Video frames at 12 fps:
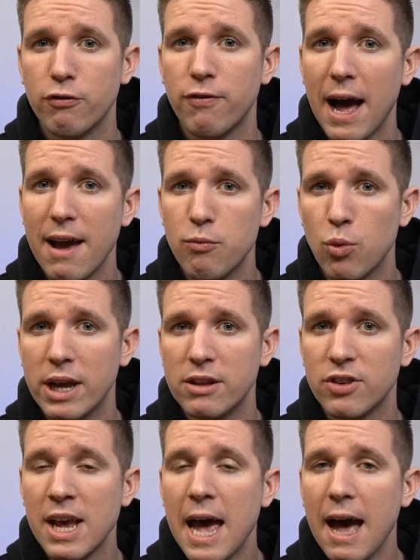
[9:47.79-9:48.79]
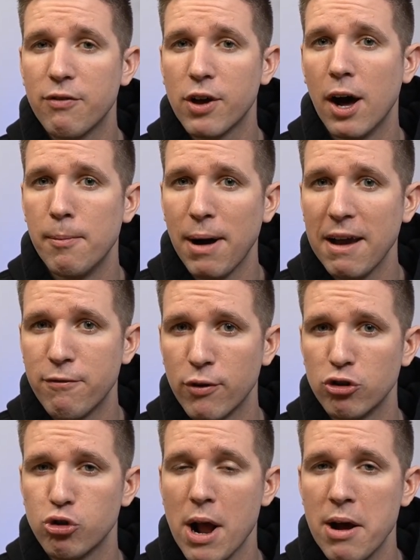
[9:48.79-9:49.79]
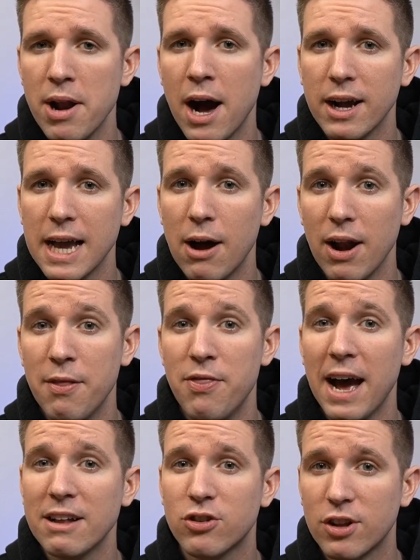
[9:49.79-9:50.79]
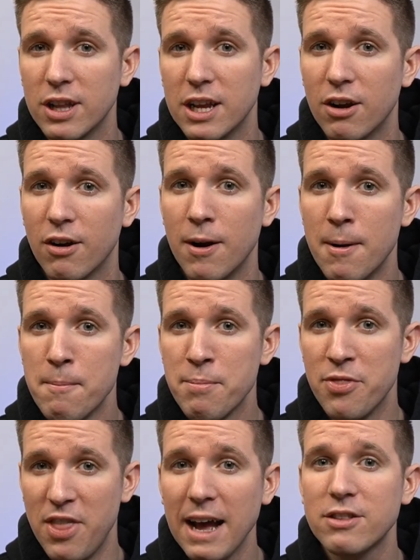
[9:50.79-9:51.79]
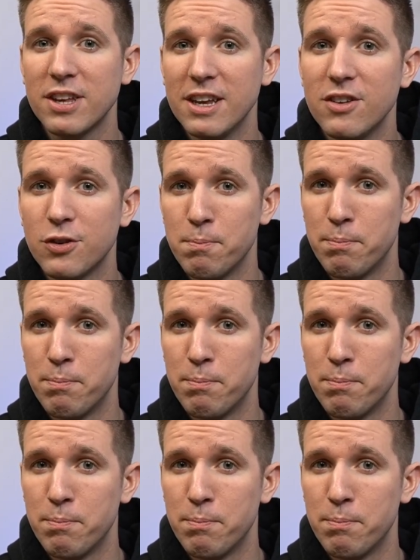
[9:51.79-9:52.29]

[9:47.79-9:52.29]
five wins have come by first round knockout, and that's clear that's his